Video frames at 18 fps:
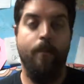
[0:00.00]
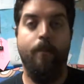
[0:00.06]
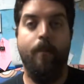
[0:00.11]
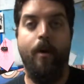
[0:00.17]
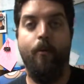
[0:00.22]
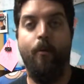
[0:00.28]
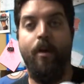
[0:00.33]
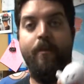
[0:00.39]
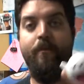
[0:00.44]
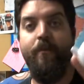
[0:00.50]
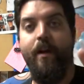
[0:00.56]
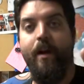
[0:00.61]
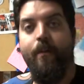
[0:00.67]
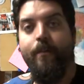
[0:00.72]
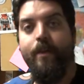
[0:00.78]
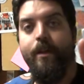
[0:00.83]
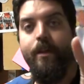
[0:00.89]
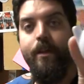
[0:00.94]
My wife
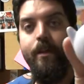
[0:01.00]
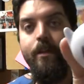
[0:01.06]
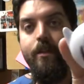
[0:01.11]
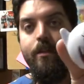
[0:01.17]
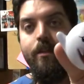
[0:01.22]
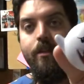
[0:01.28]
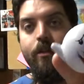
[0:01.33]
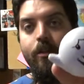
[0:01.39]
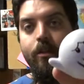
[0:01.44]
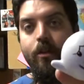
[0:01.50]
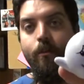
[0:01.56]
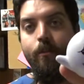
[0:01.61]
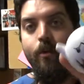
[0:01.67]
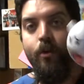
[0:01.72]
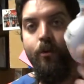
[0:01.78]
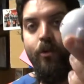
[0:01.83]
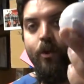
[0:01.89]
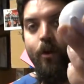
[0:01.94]
found me this little
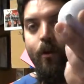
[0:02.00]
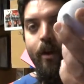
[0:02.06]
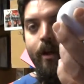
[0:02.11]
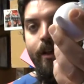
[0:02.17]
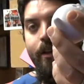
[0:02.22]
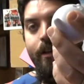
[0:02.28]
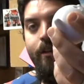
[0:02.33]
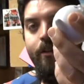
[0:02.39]
Boo toy.